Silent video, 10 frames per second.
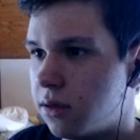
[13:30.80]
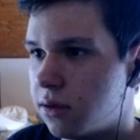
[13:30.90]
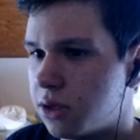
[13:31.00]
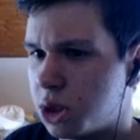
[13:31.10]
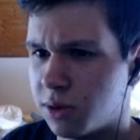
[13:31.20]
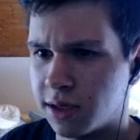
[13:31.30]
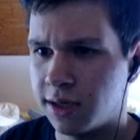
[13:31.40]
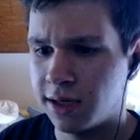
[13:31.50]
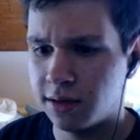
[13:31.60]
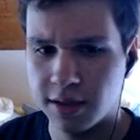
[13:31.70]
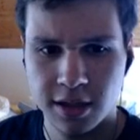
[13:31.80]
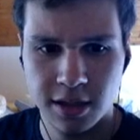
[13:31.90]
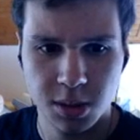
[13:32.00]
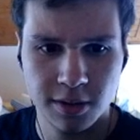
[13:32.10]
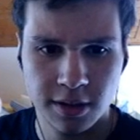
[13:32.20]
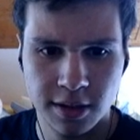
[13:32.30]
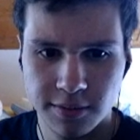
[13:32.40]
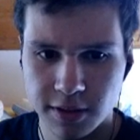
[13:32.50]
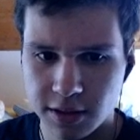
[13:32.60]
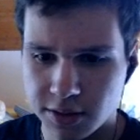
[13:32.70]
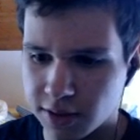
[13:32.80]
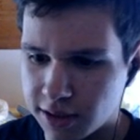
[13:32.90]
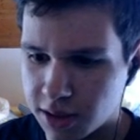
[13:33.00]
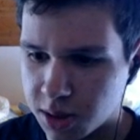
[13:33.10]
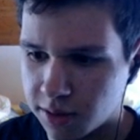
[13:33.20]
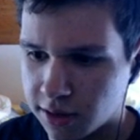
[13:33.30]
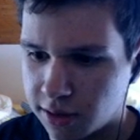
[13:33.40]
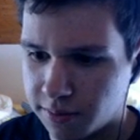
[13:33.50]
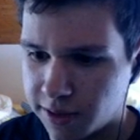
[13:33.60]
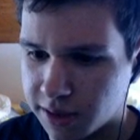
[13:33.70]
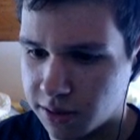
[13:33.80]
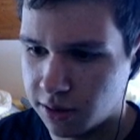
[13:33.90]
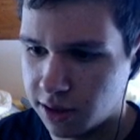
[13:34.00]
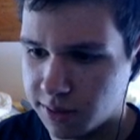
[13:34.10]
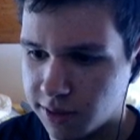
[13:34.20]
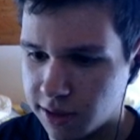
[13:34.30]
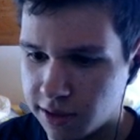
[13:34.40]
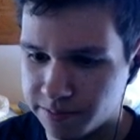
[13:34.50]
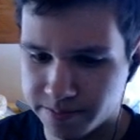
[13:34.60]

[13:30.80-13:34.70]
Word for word: Shrunken Head? Yeah, Shrunken Head. We need to get that shrunken up as early as we can.